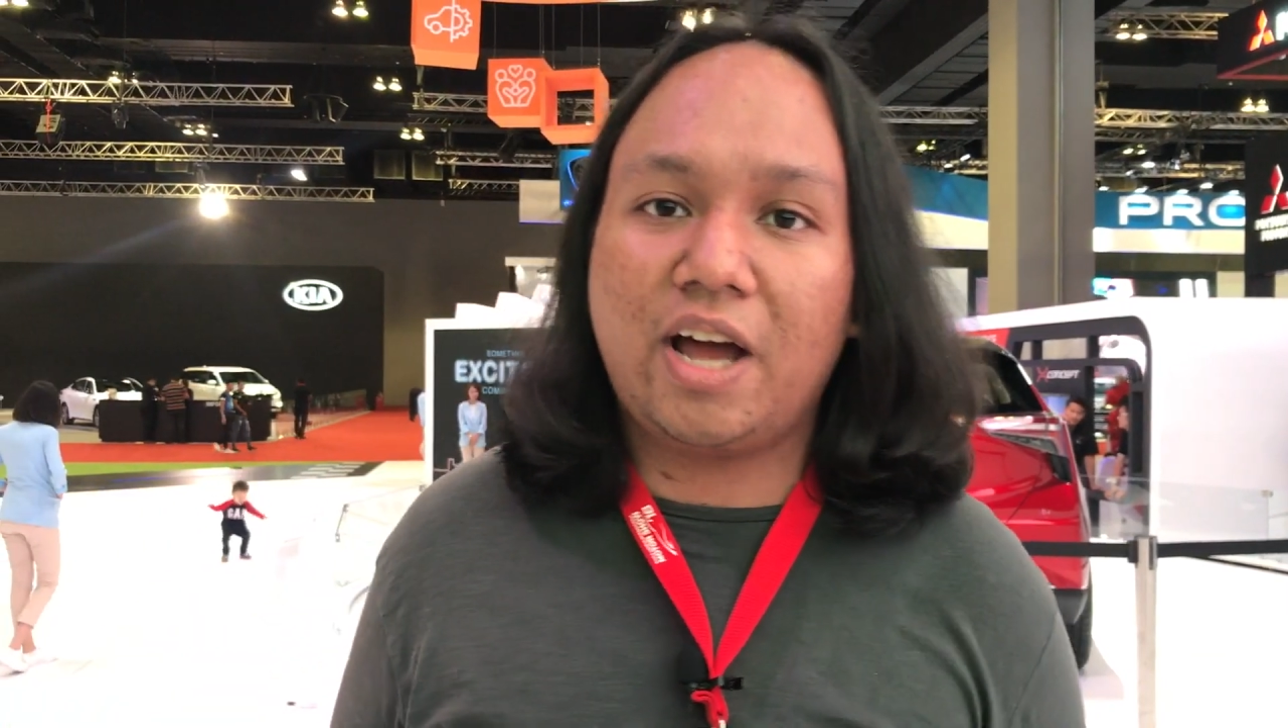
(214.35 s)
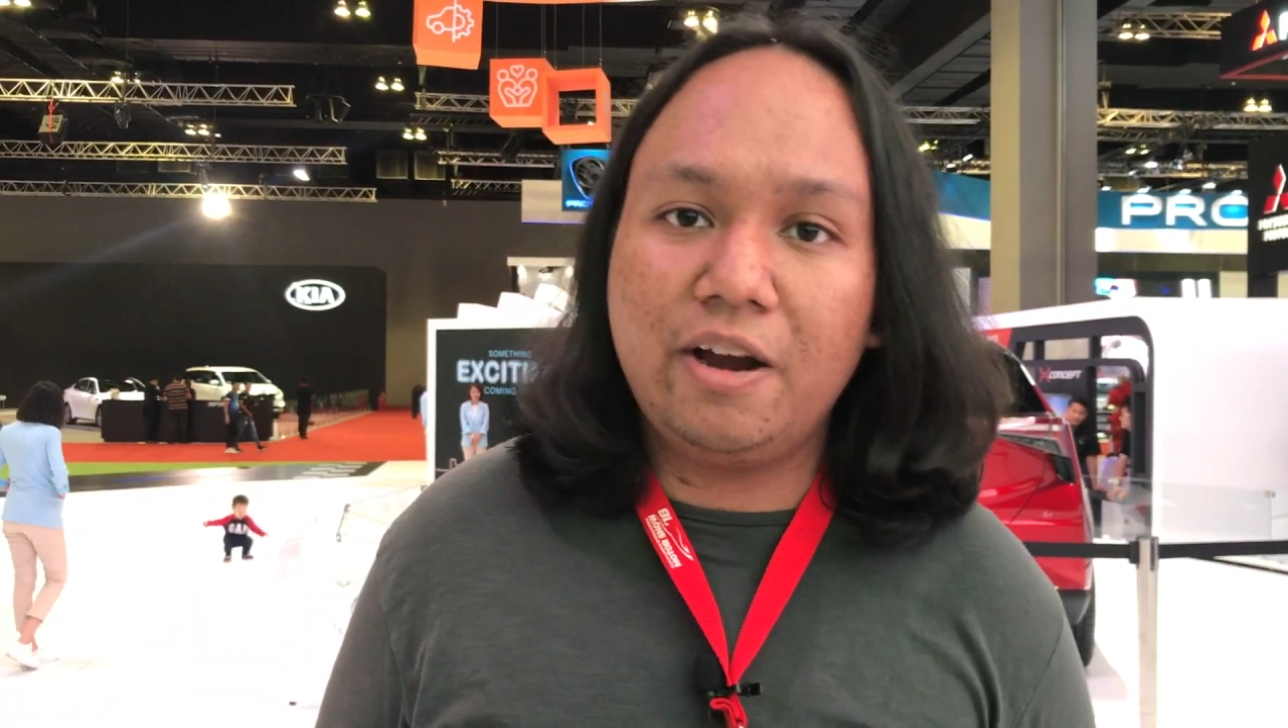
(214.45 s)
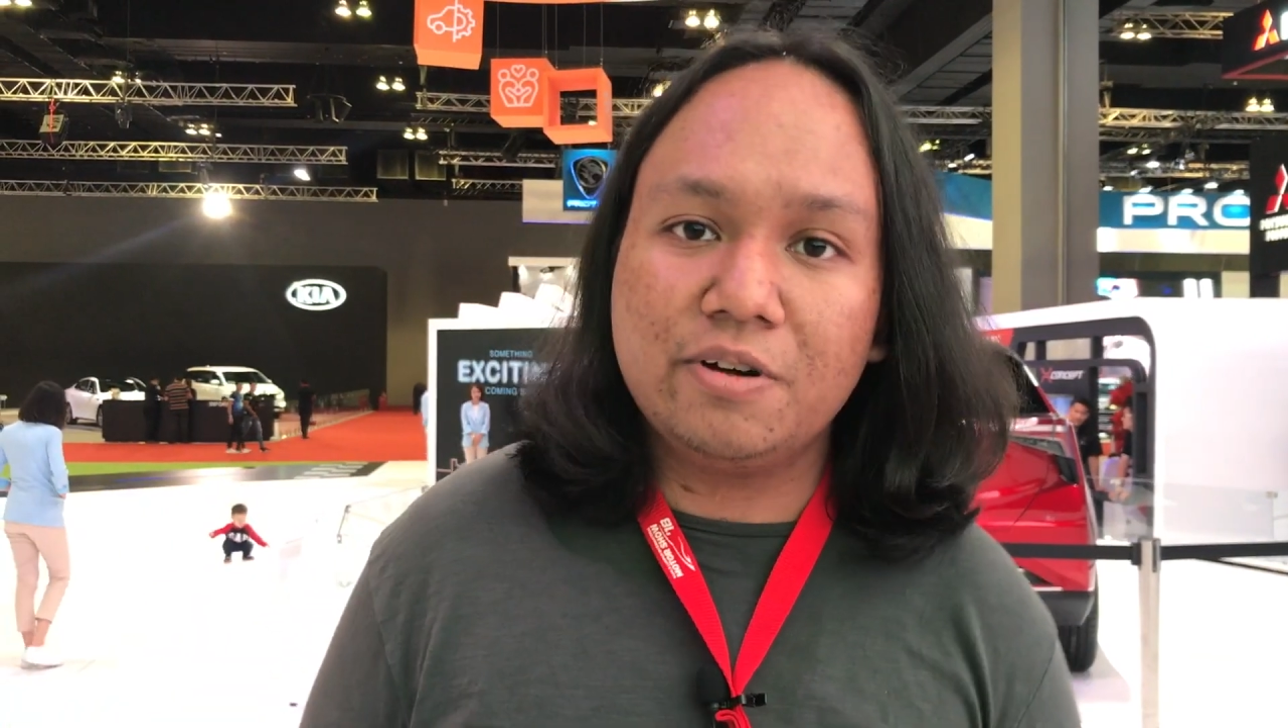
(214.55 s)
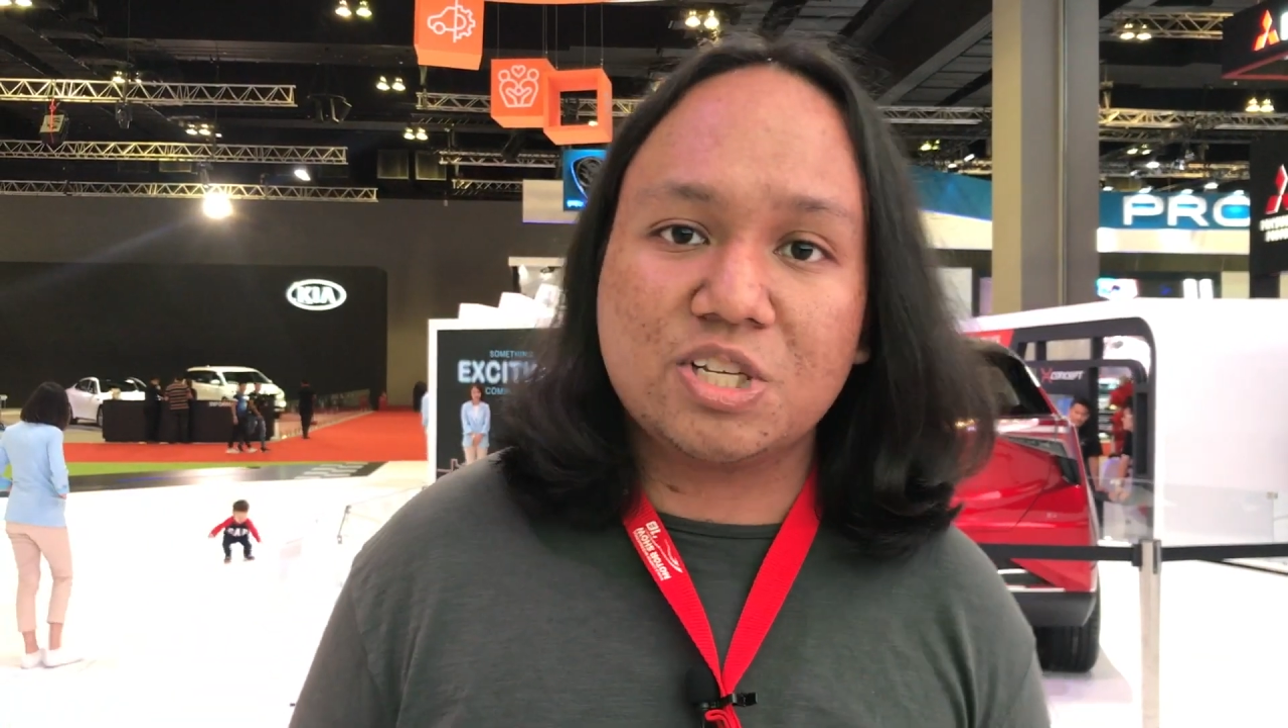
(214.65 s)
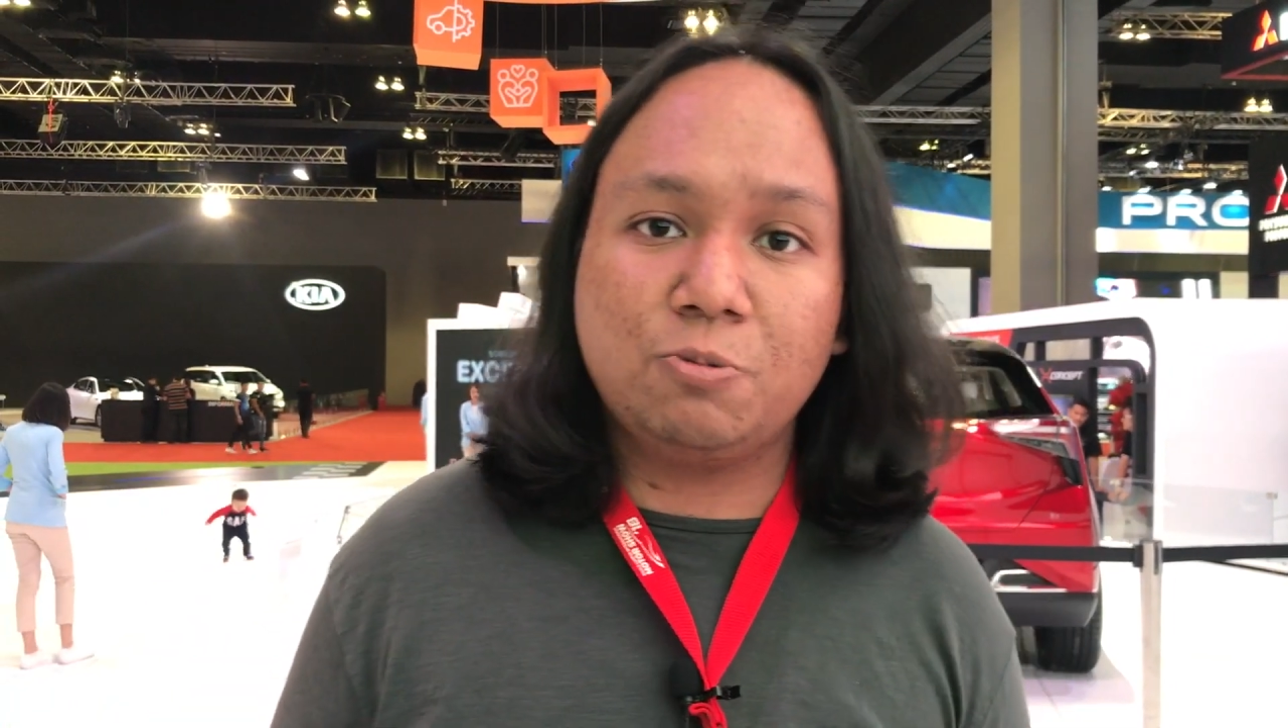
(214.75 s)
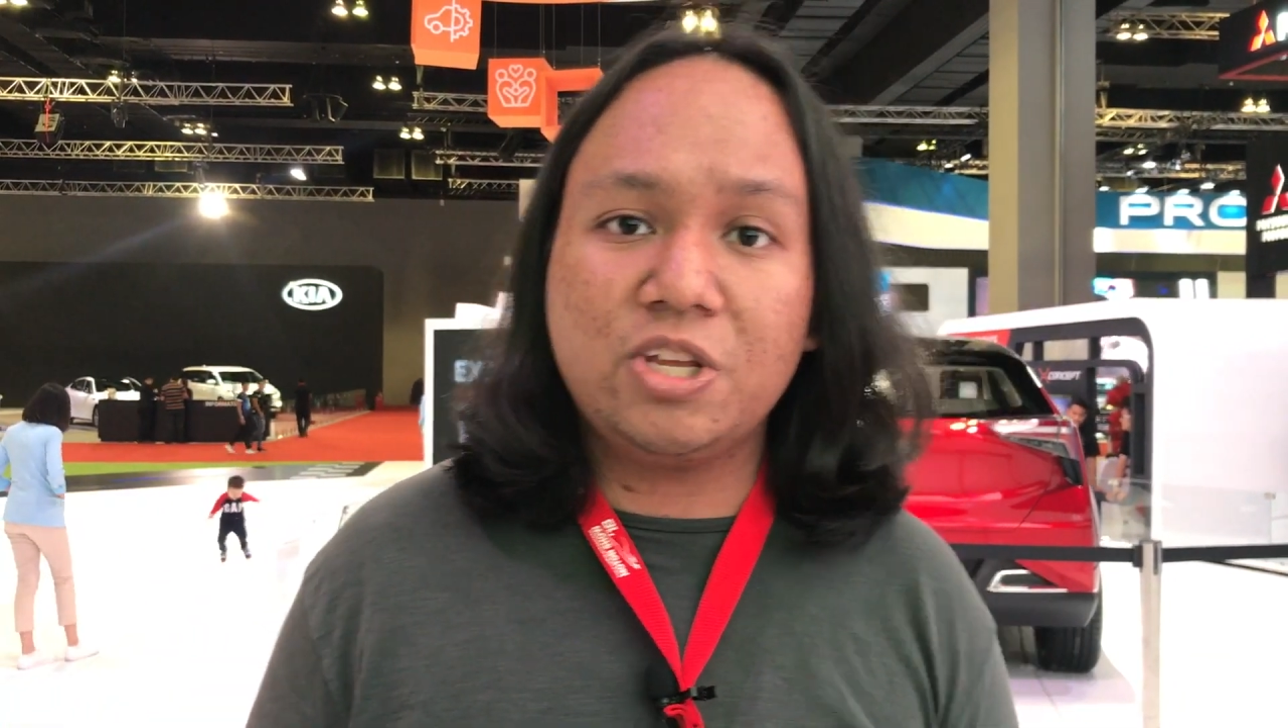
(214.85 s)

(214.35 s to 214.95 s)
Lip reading: Aruz,